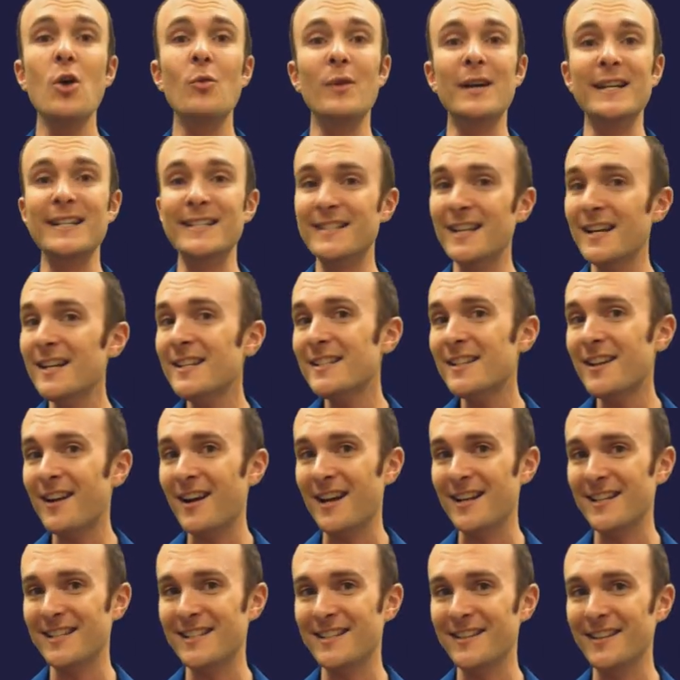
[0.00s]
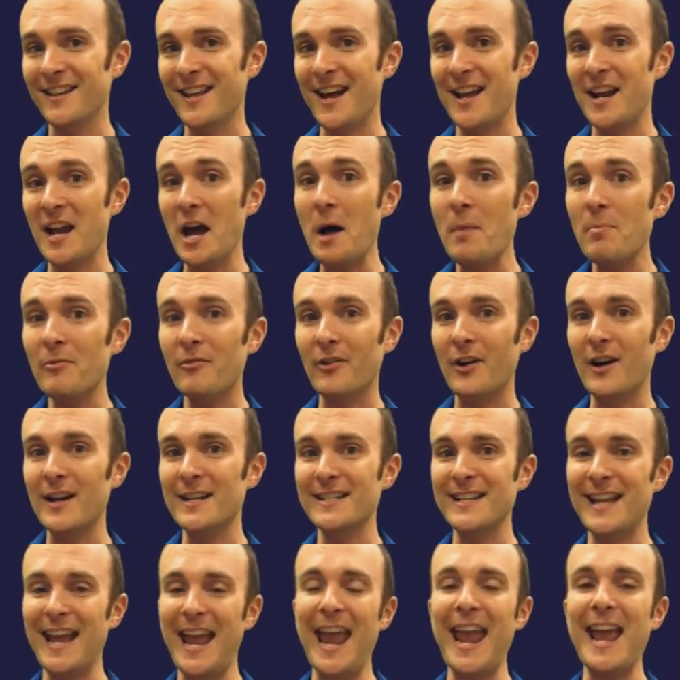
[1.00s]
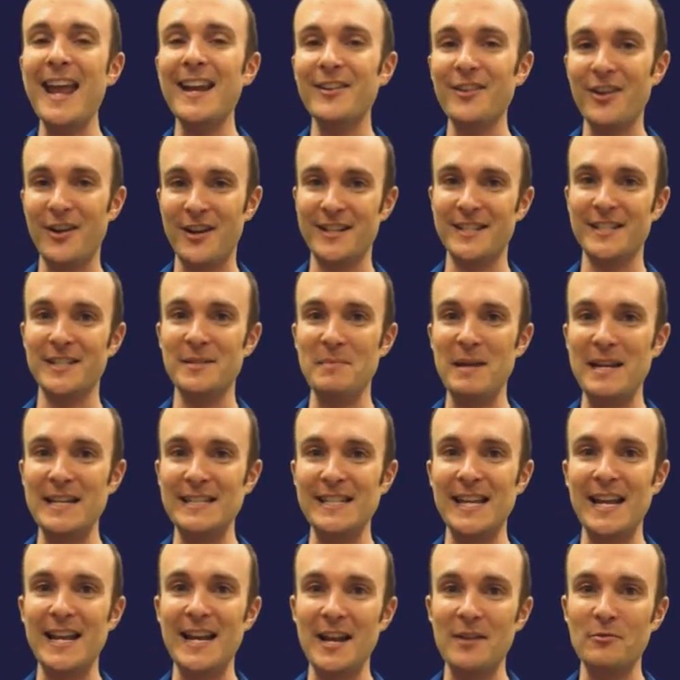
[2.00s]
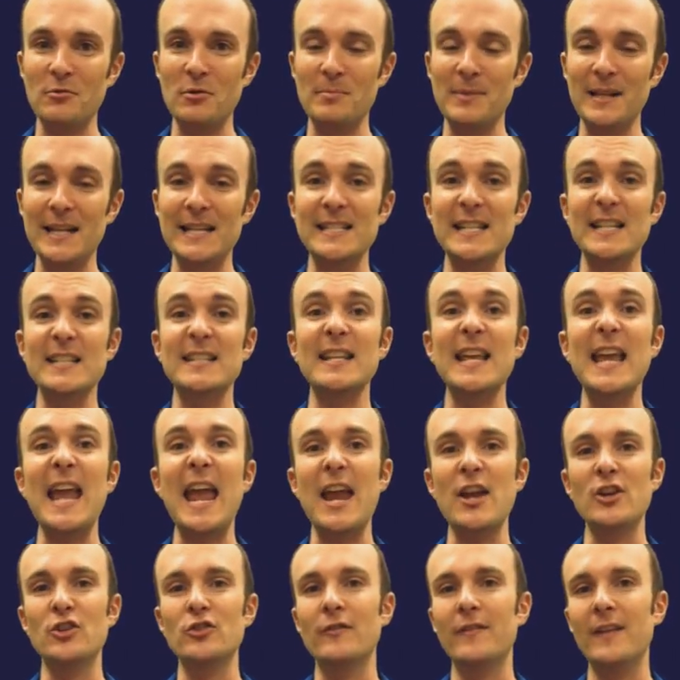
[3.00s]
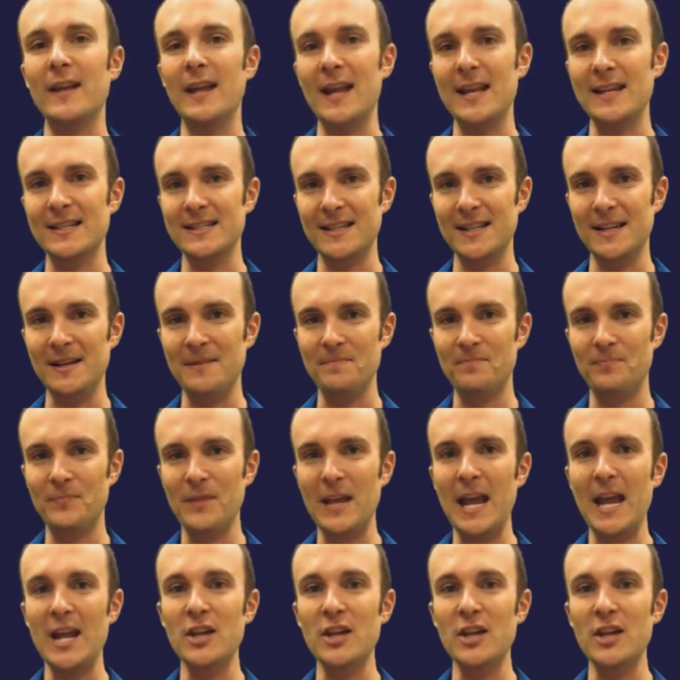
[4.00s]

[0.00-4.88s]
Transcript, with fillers: What does cost a lot upfront and cost to maintain and replace is the HVAC.